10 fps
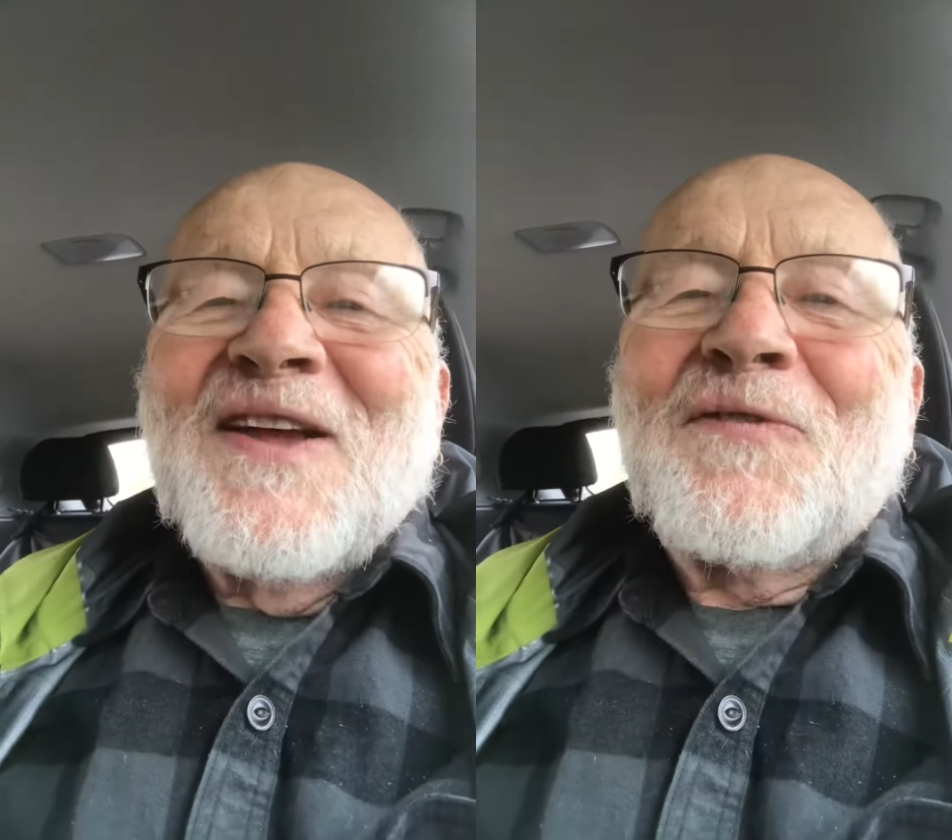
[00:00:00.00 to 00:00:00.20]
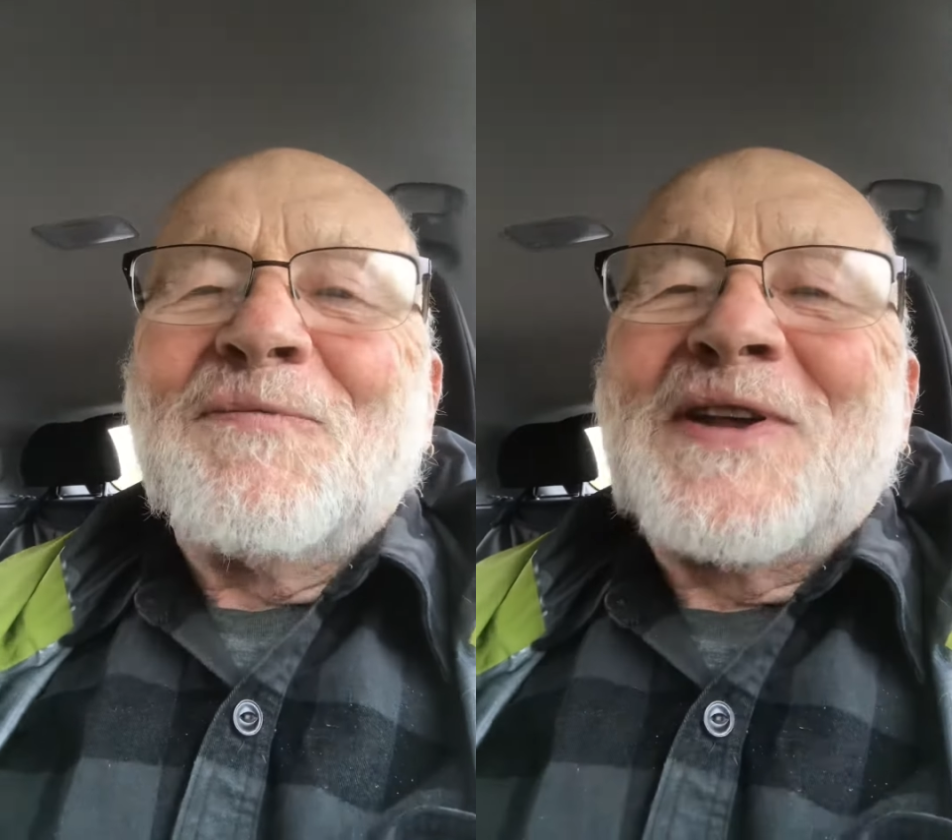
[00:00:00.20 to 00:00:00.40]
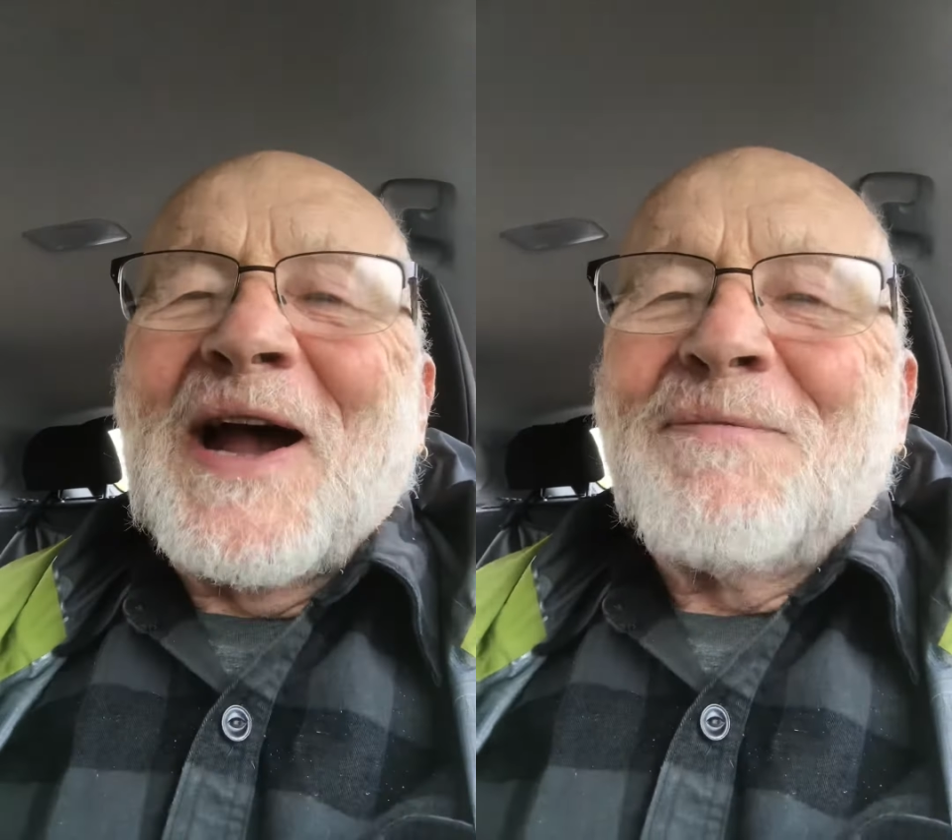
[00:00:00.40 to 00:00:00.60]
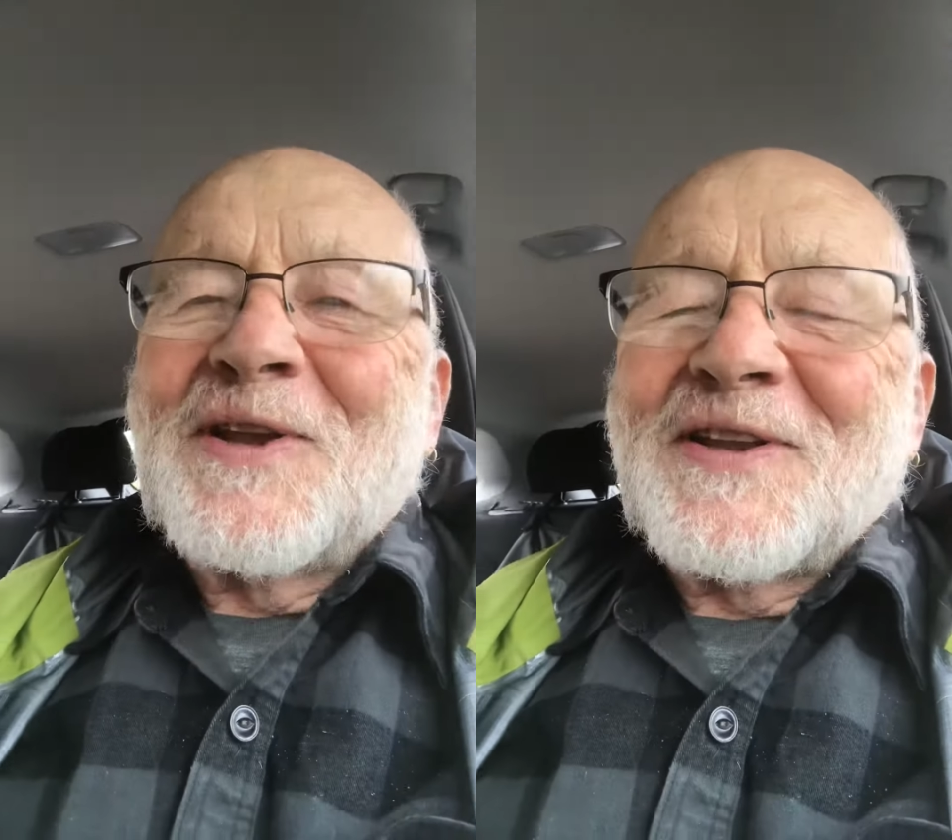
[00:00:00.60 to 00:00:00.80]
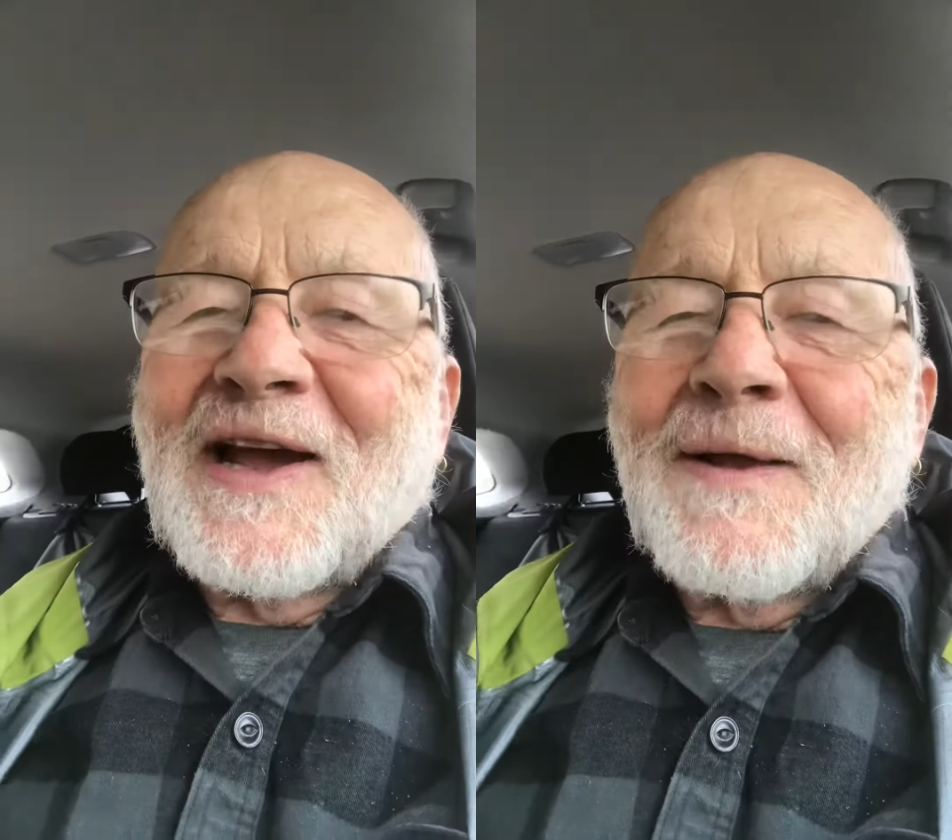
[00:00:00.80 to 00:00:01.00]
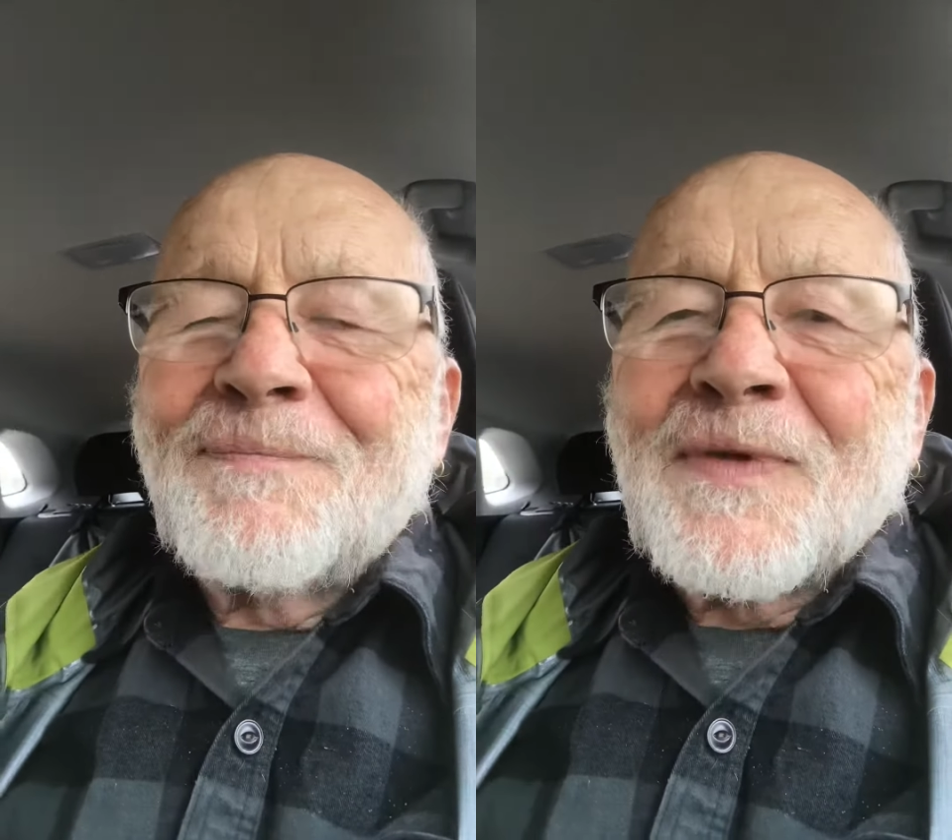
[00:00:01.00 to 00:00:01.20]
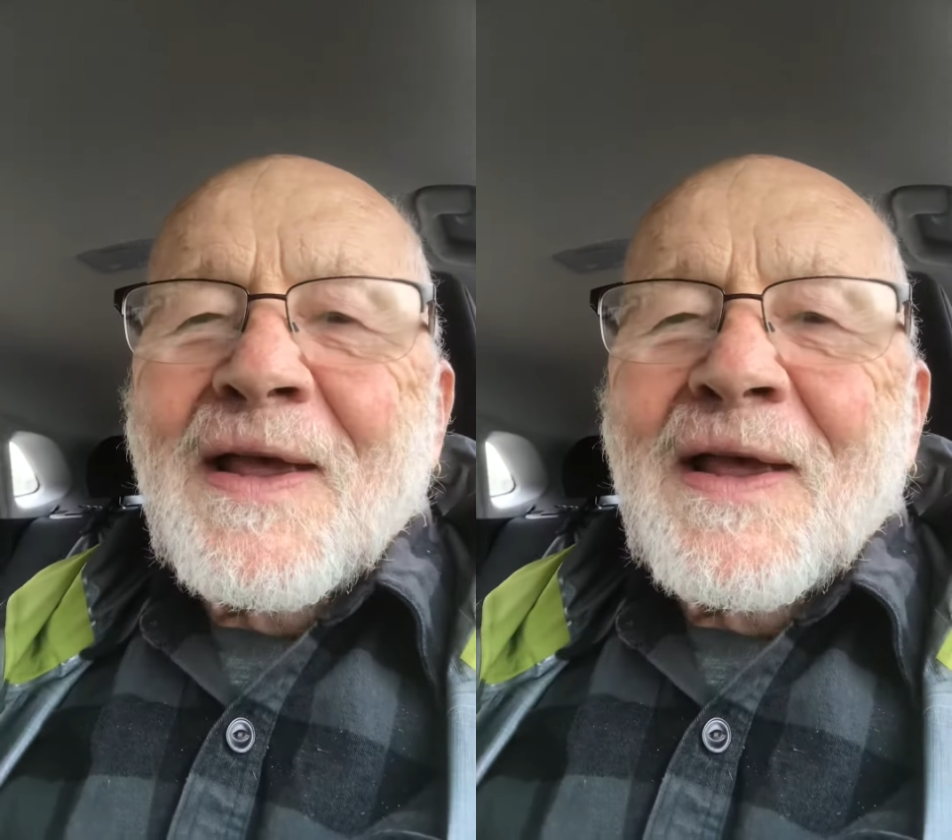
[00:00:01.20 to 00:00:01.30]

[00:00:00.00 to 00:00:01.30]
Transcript: from time to time.